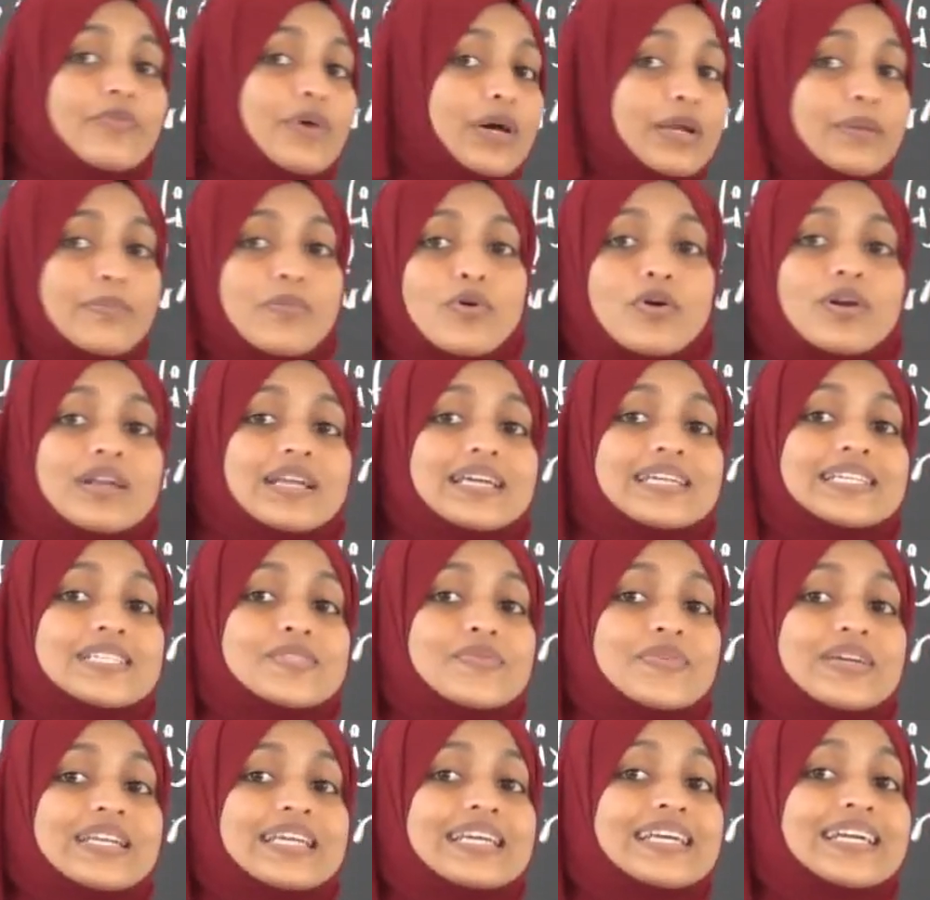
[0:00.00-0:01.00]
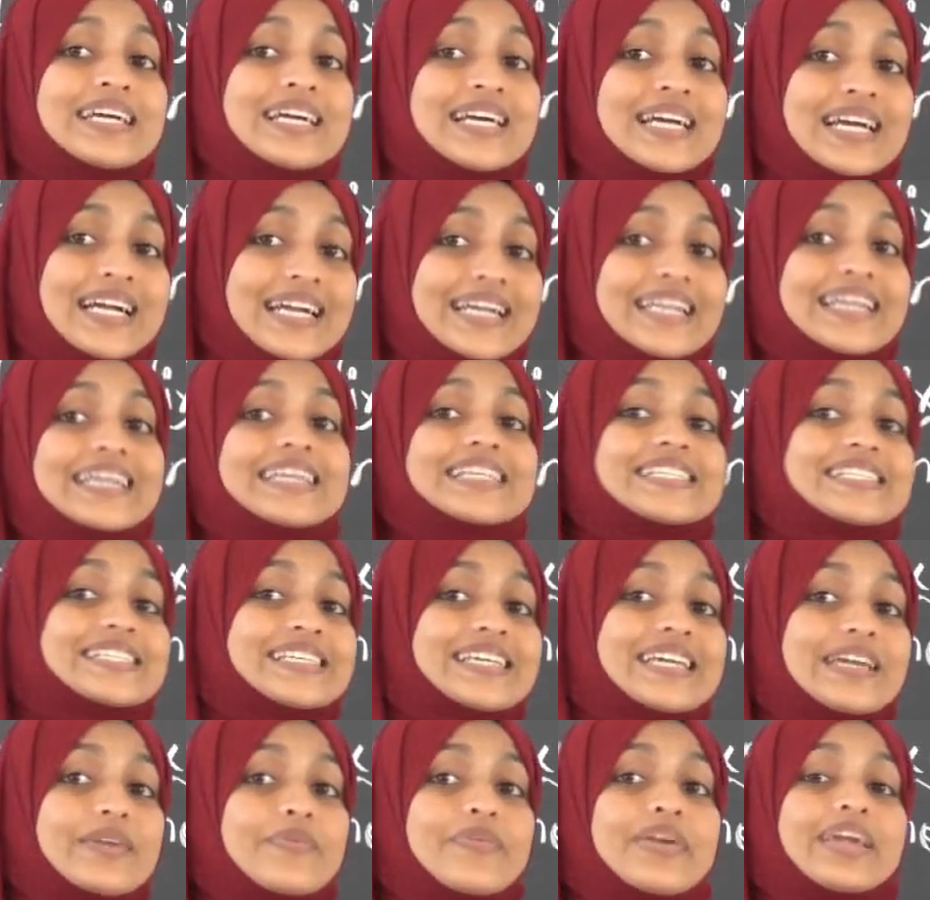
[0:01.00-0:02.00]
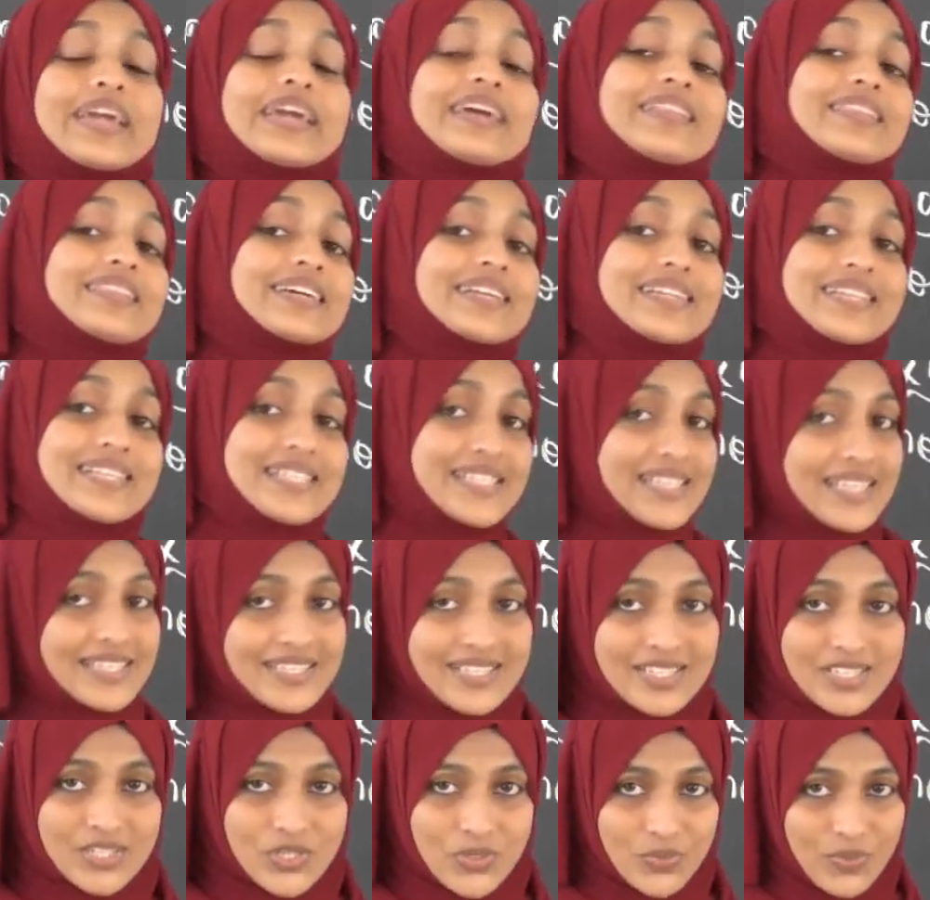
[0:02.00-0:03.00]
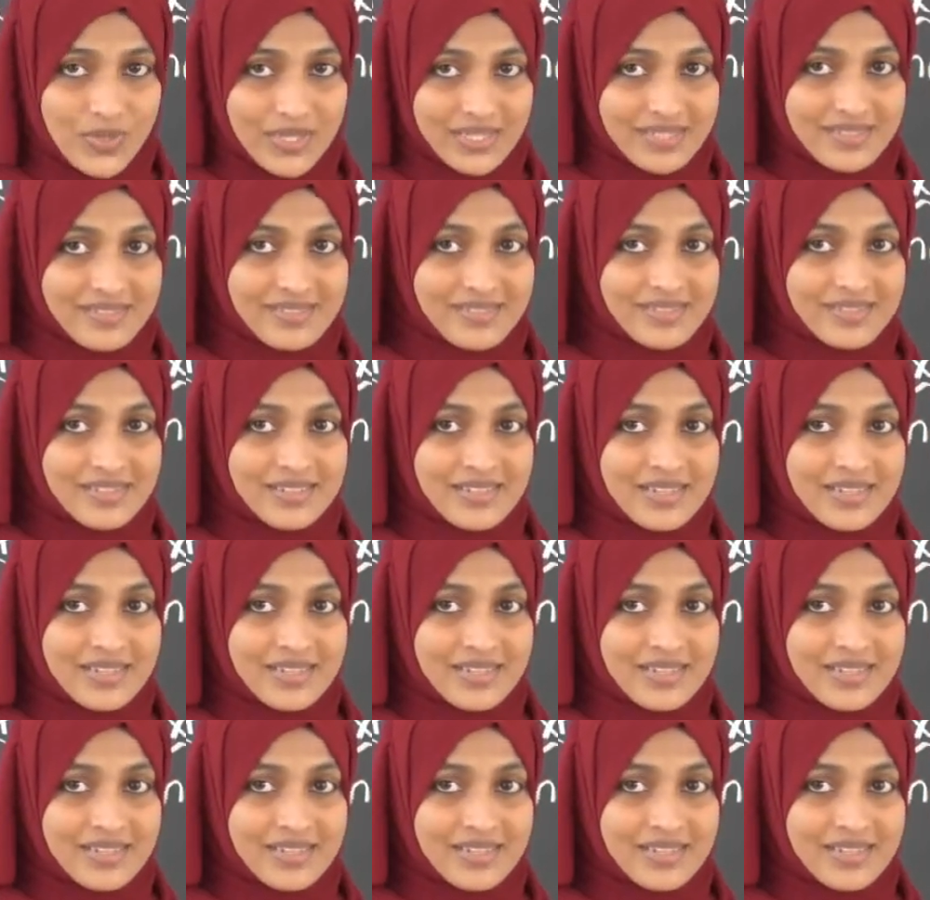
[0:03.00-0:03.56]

one more is it is giving the diseases to us.